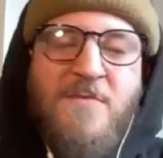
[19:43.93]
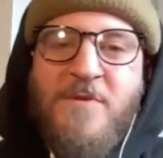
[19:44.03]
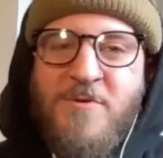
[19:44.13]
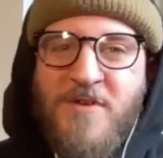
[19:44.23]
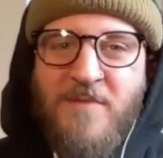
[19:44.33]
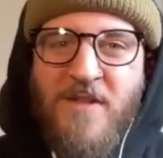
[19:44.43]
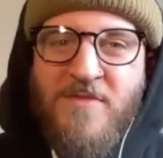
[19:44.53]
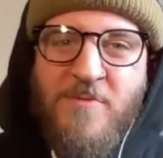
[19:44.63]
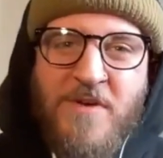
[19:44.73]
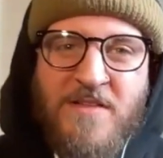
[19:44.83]
building up
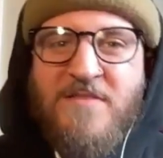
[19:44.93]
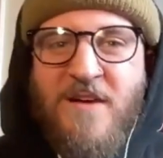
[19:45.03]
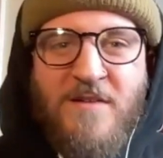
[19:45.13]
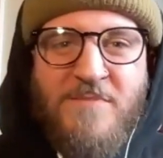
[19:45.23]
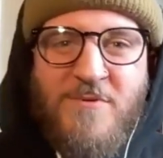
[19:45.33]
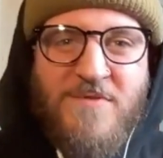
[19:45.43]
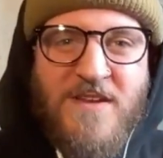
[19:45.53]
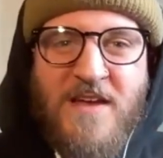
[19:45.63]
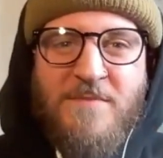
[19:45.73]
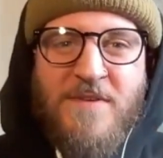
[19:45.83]
like the weird samples
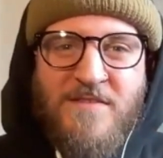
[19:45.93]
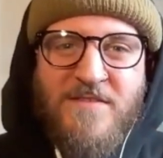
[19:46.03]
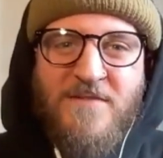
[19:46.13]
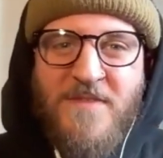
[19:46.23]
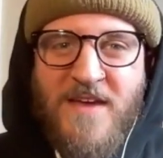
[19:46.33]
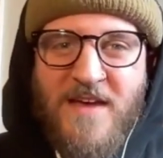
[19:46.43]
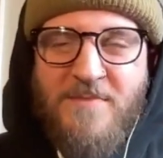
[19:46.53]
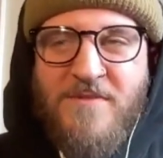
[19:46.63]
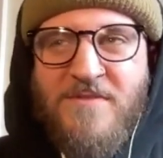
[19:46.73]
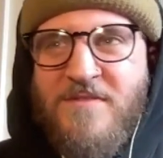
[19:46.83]
and ambient stuff that
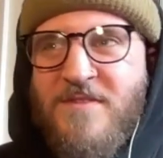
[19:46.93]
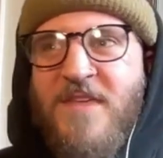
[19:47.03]
happens.